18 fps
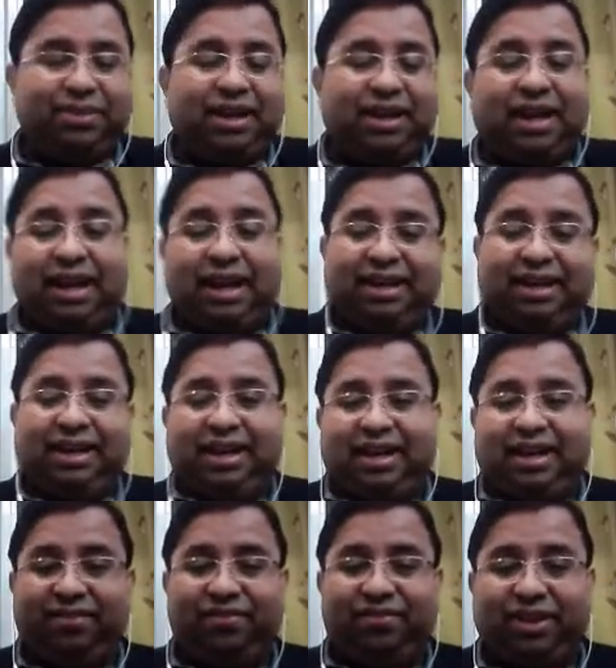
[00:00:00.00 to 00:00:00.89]
China,
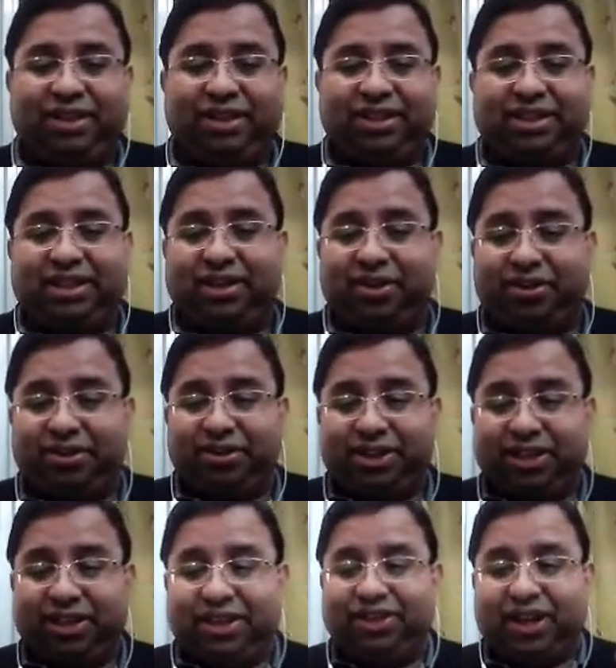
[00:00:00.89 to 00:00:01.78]
India, but this is
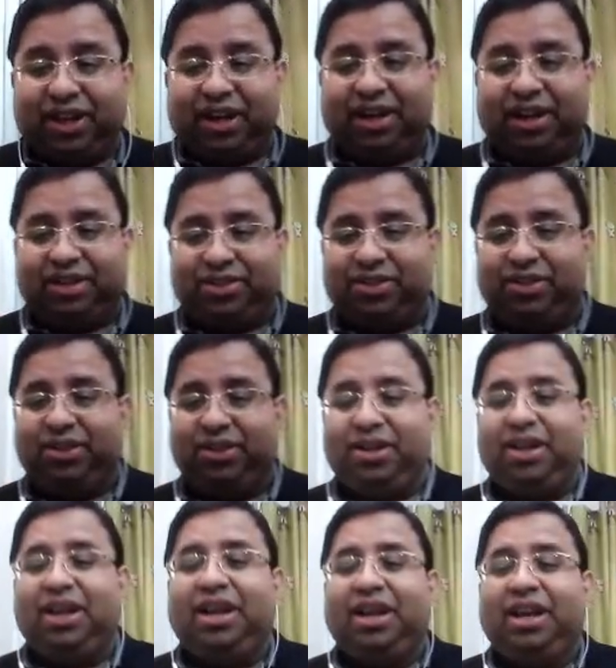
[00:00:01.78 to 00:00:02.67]
not in general.
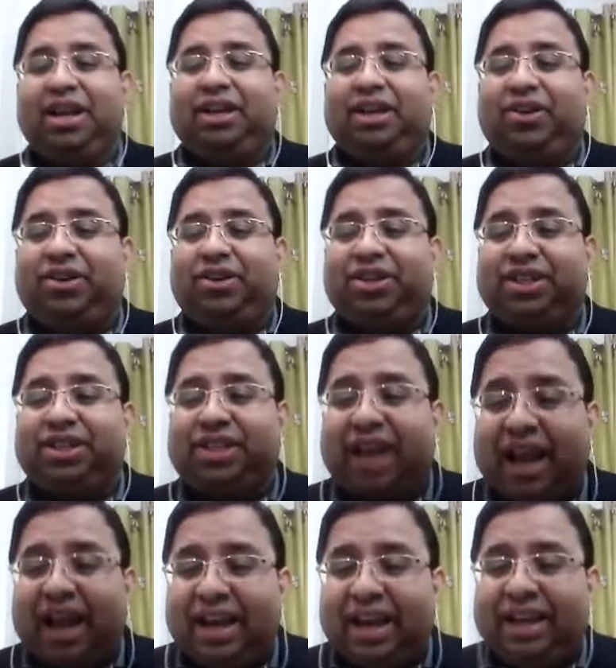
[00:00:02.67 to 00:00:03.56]
So you're
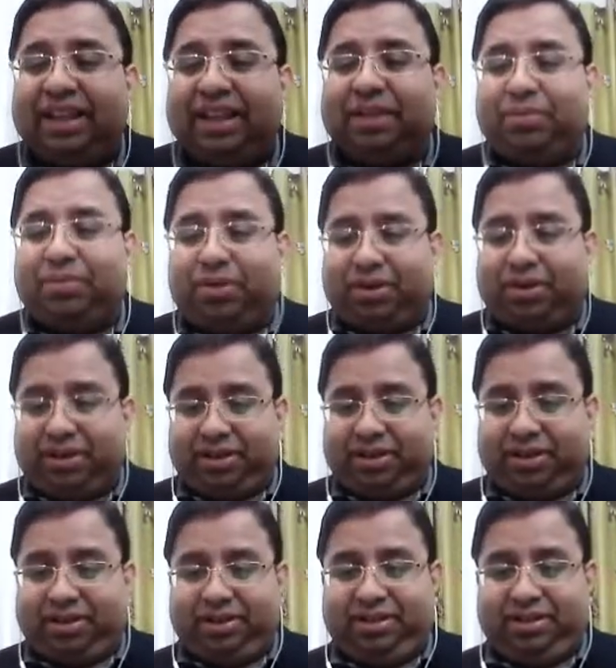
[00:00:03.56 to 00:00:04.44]
designing the
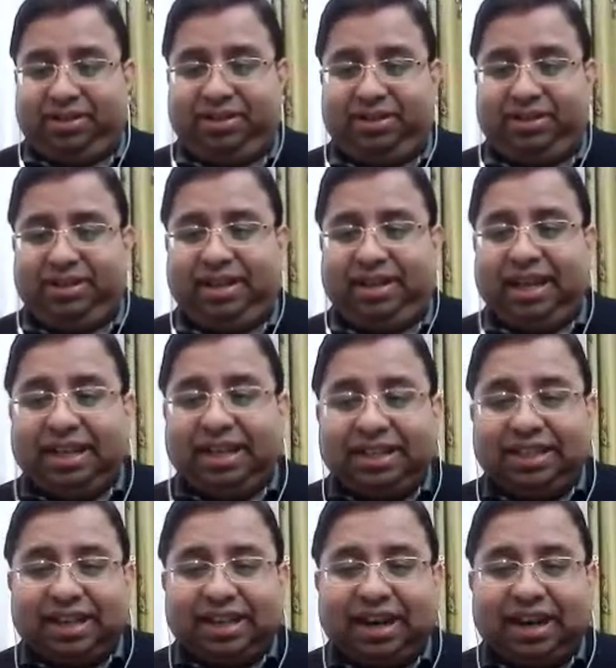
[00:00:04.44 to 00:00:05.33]
model
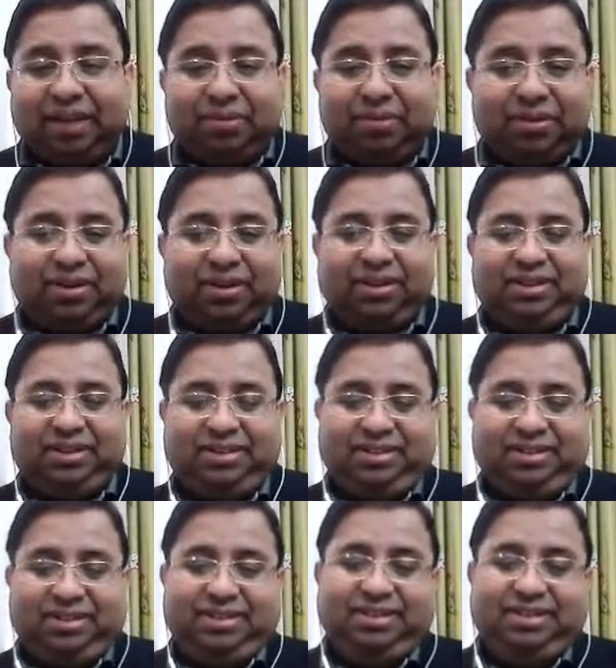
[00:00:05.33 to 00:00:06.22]
in general model.
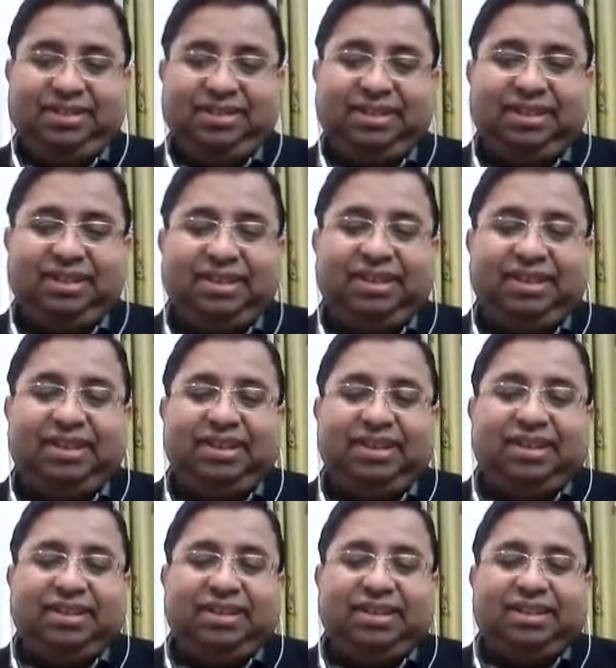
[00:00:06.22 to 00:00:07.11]

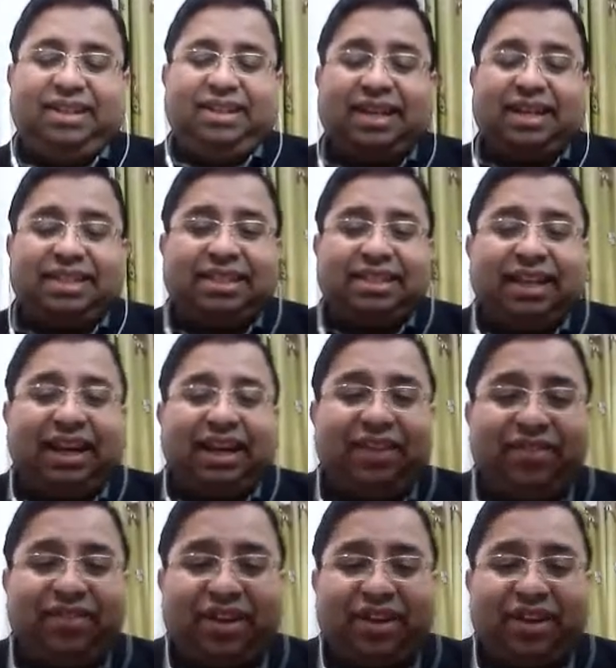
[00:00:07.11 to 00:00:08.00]
So that is
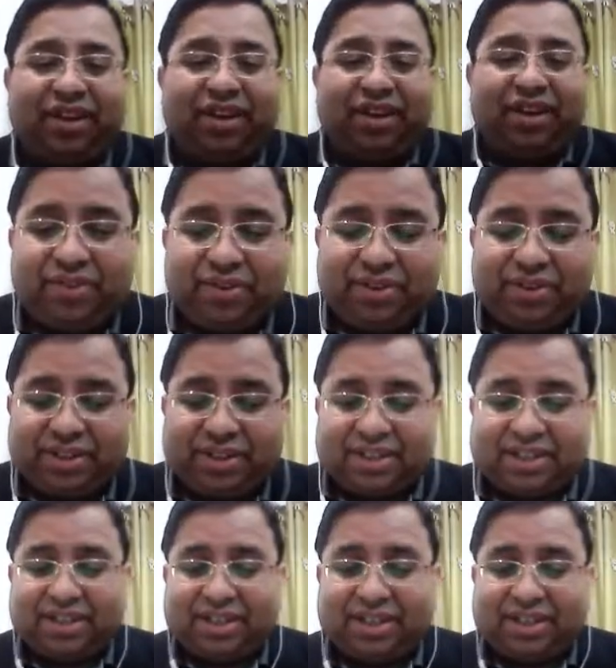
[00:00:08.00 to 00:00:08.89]
significant of your
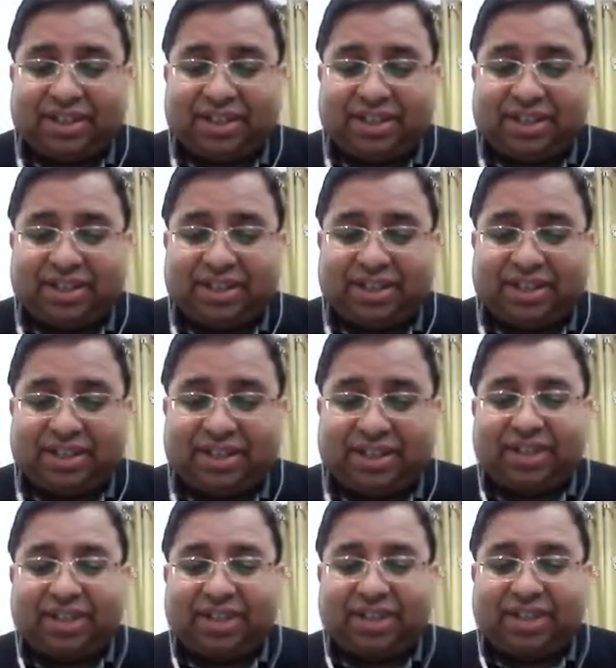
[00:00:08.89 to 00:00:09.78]
research. That's
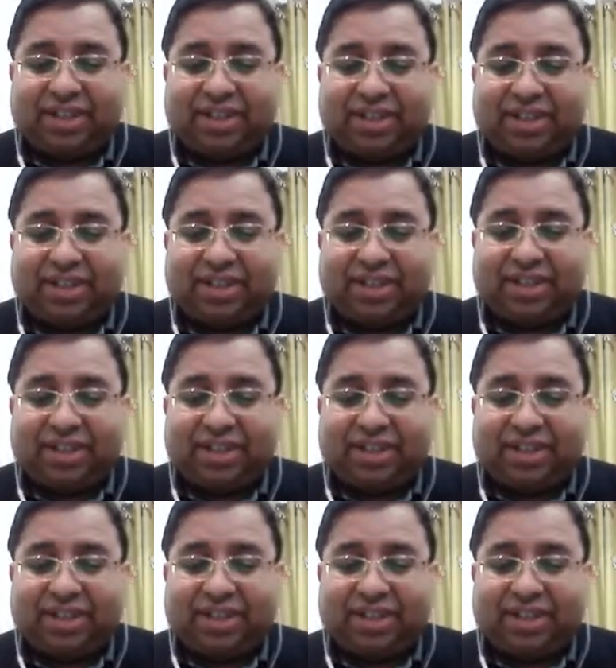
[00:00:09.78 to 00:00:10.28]
the framework.